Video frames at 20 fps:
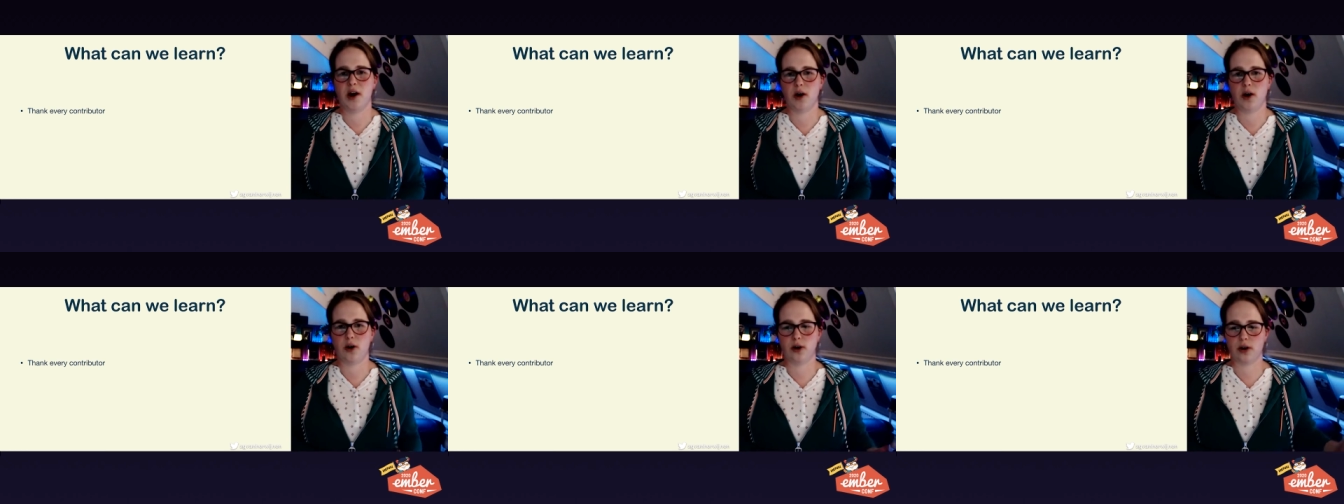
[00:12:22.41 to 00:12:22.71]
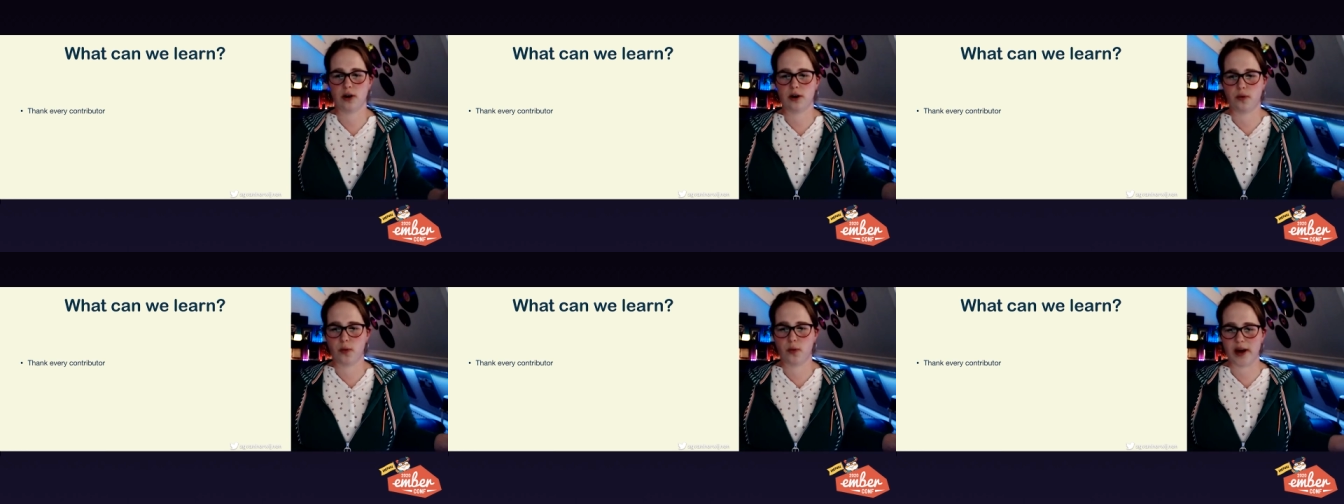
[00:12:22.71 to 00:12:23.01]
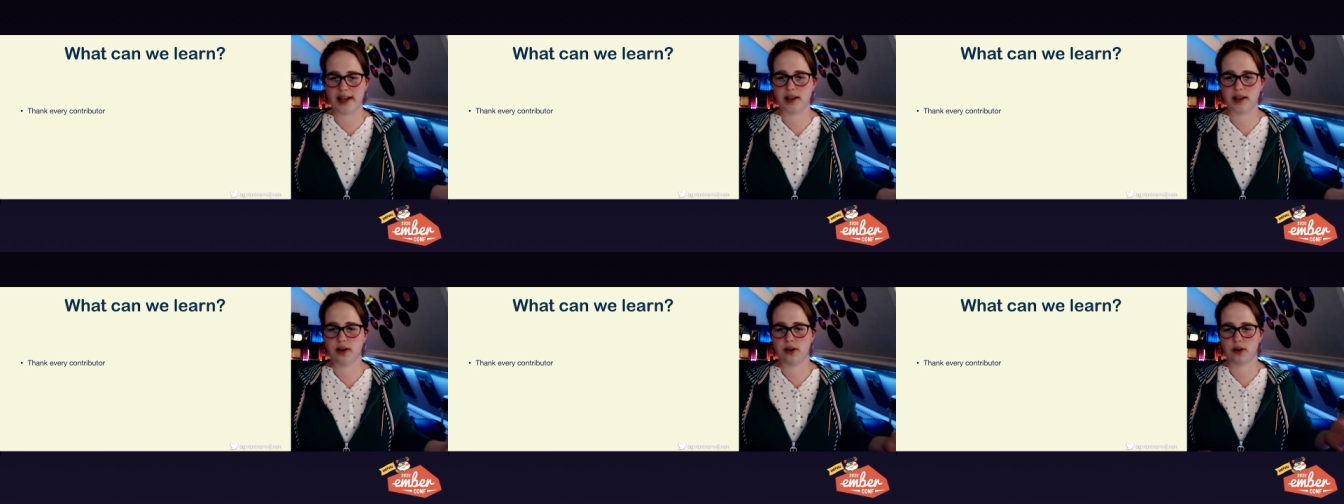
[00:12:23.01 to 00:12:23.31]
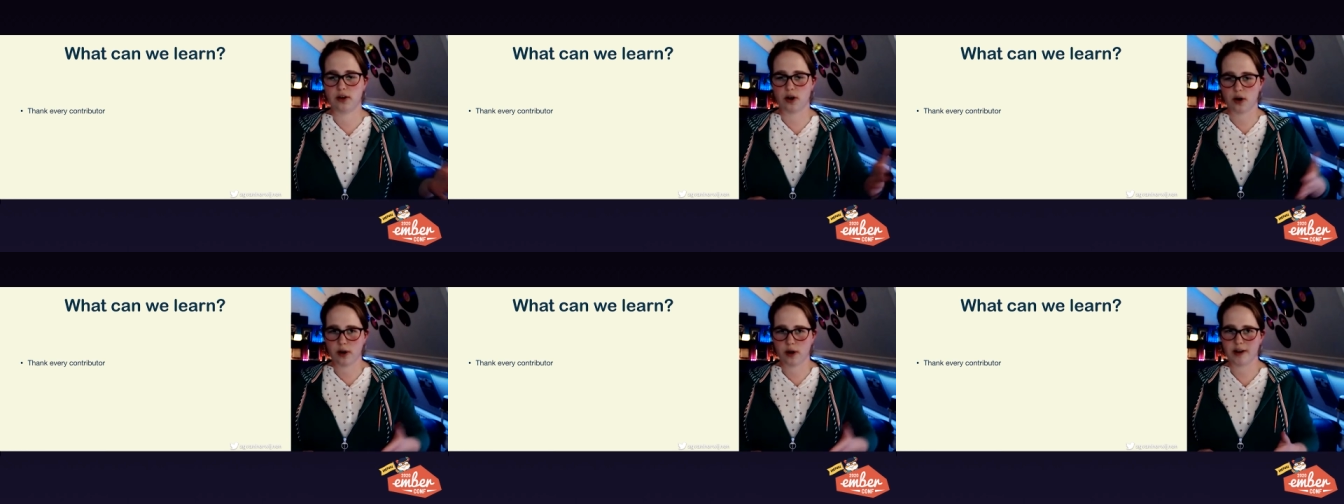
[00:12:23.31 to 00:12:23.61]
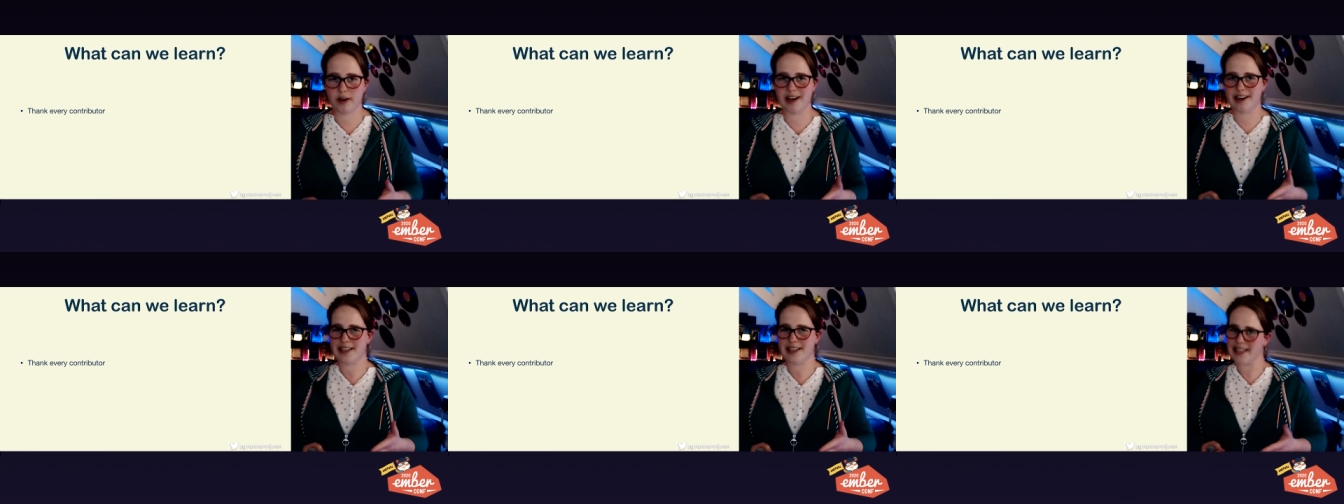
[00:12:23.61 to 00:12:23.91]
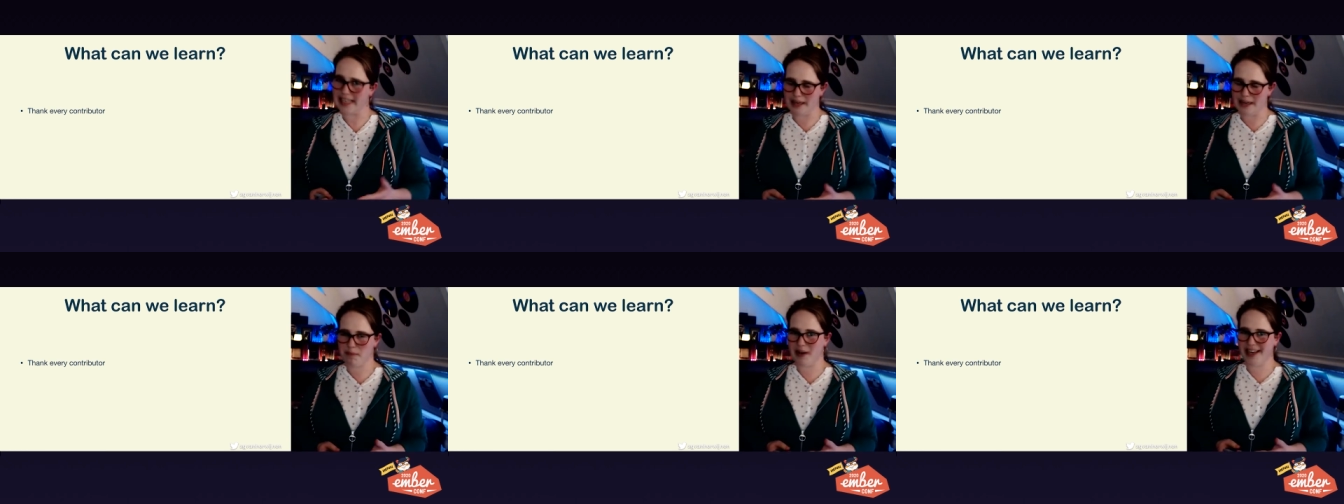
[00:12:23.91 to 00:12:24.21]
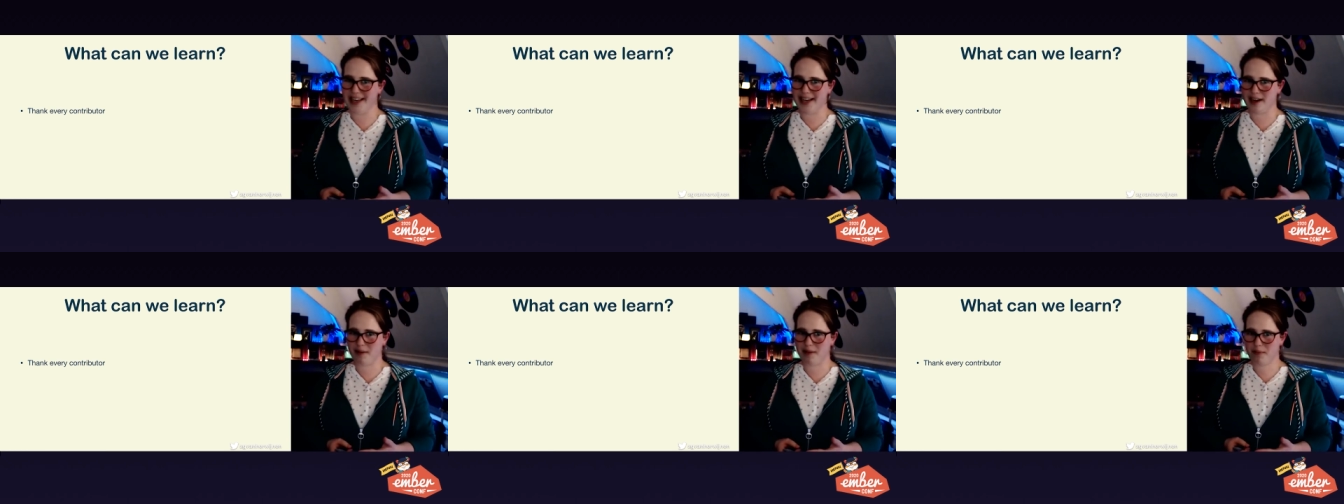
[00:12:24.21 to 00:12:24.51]
or when you're organizing a
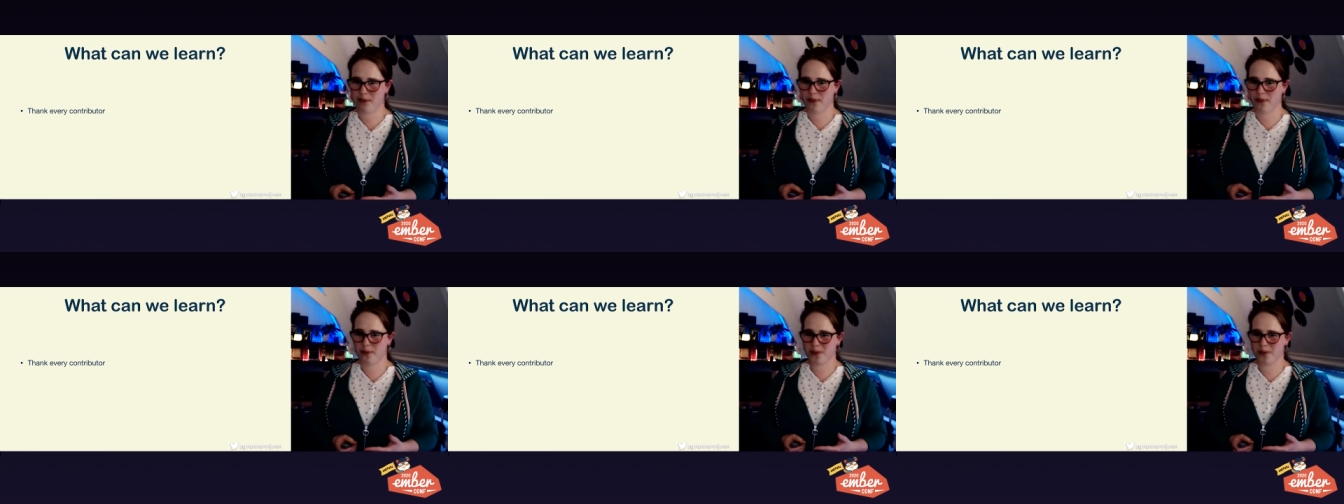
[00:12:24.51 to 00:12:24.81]
meetup.